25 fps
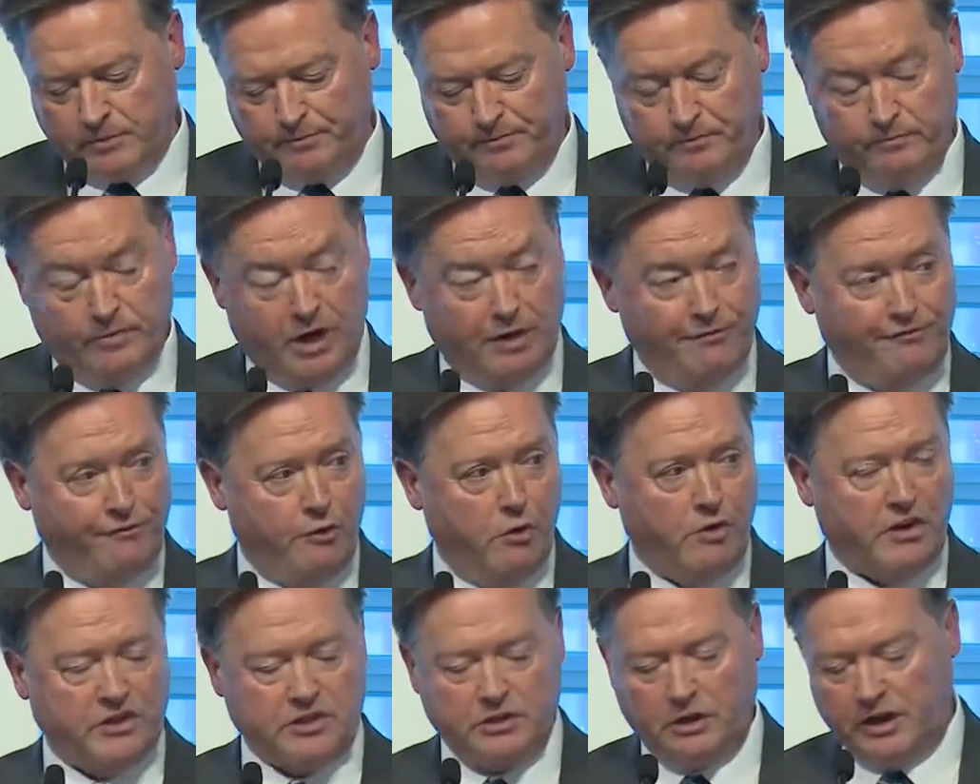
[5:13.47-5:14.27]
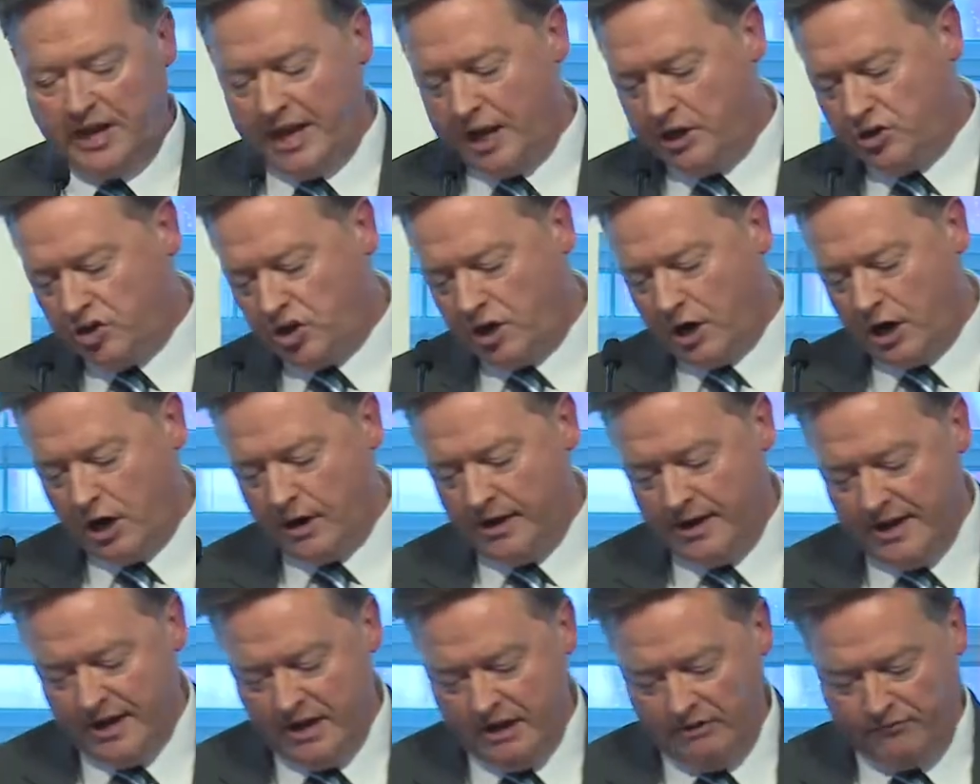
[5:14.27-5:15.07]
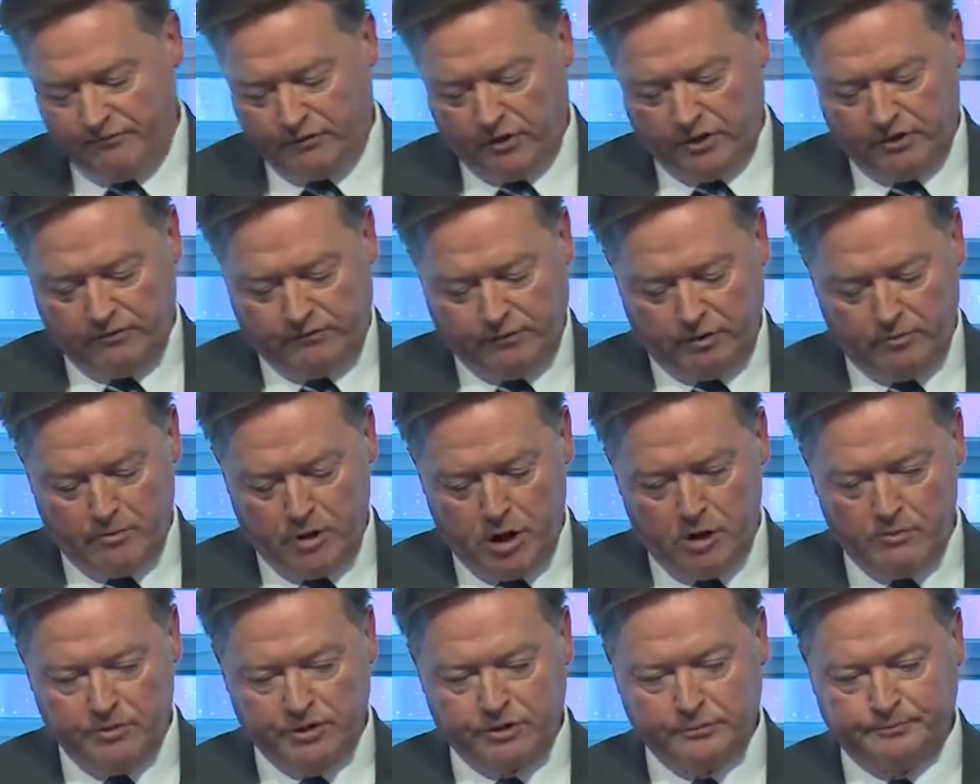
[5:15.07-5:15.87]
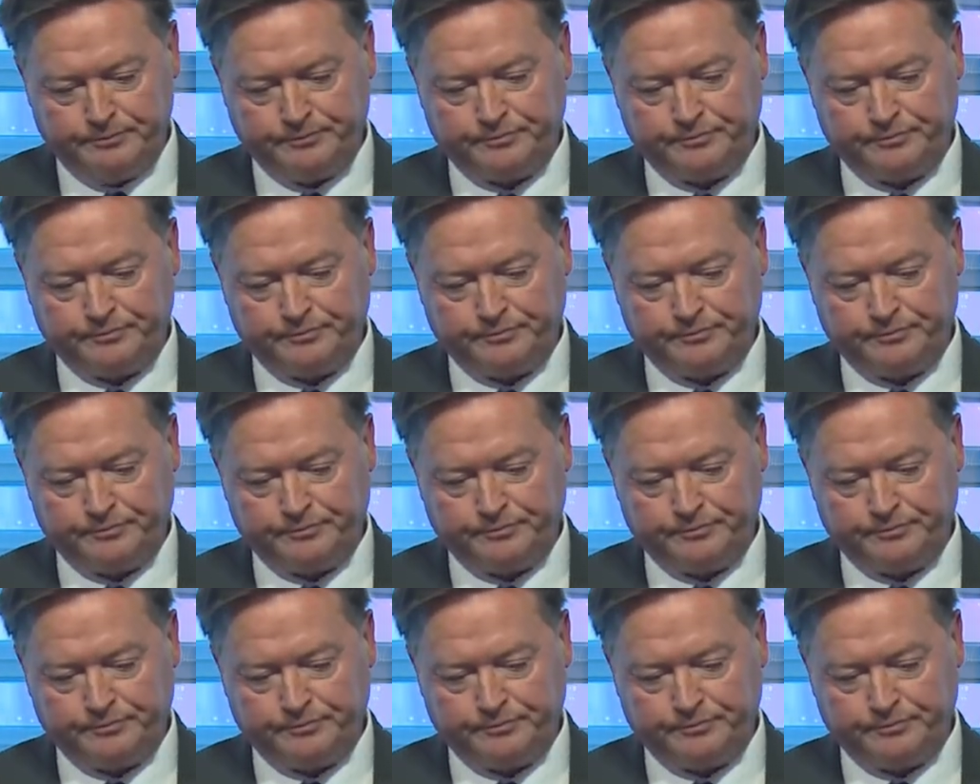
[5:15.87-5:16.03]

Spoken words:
But I'm focusing on aged care for the moment.